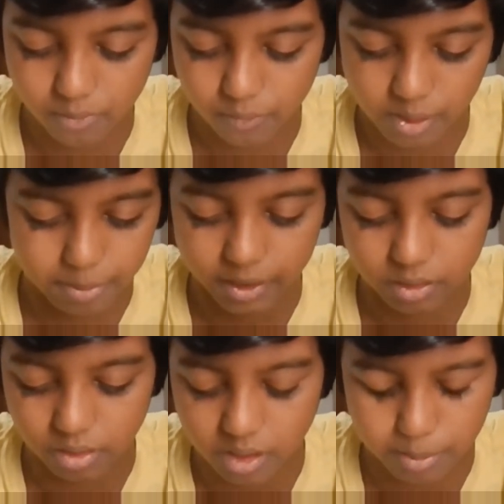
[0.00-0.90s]
flipping
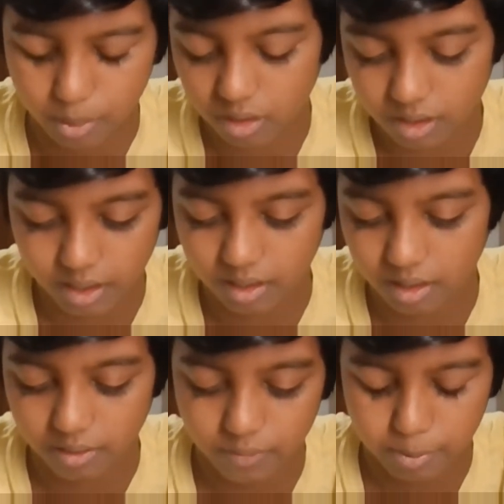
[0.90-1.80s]
through a
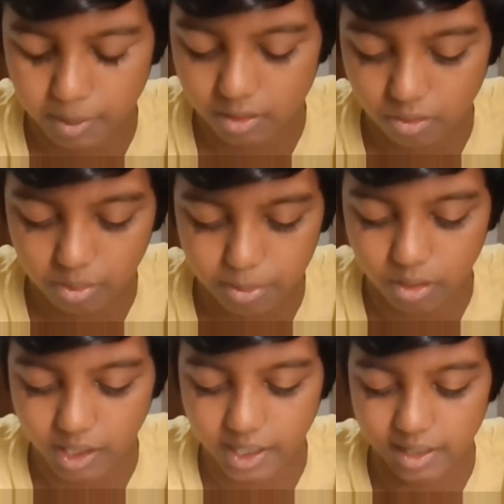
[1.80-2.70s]

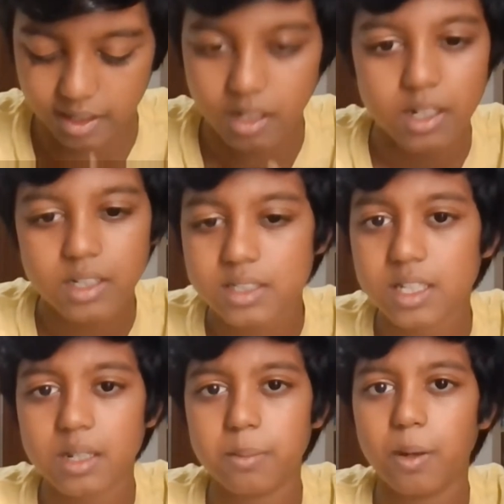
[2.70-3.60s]
book and
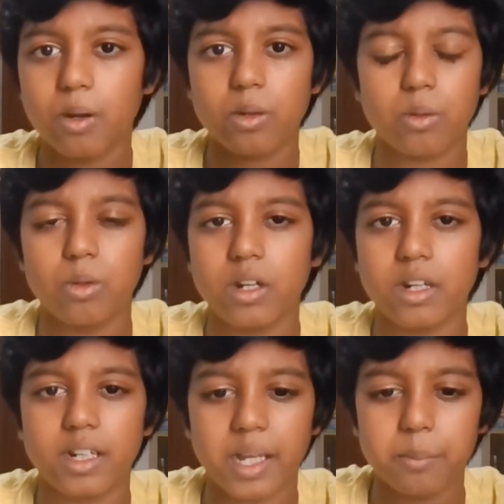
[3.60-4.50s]
seeing about
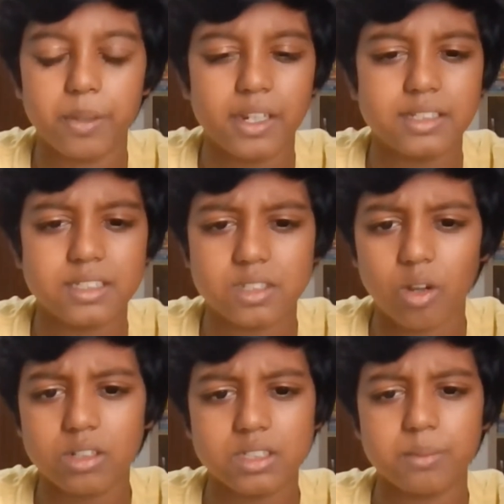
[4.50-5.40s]
olden time periods is
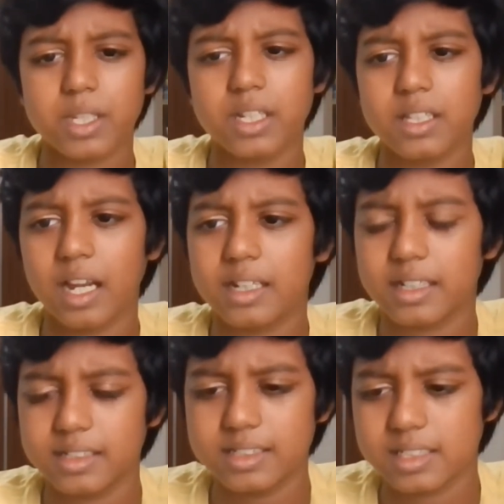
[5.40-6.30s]
not something that
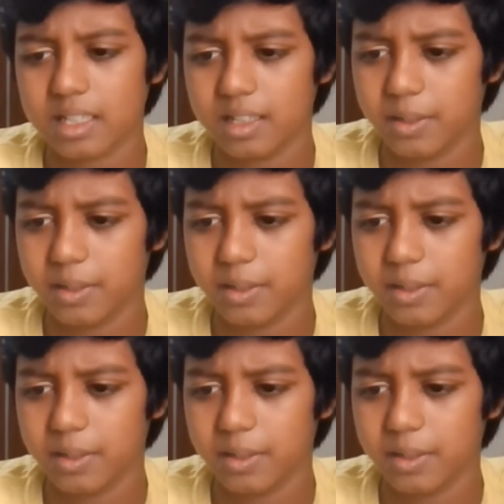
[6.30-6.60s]
is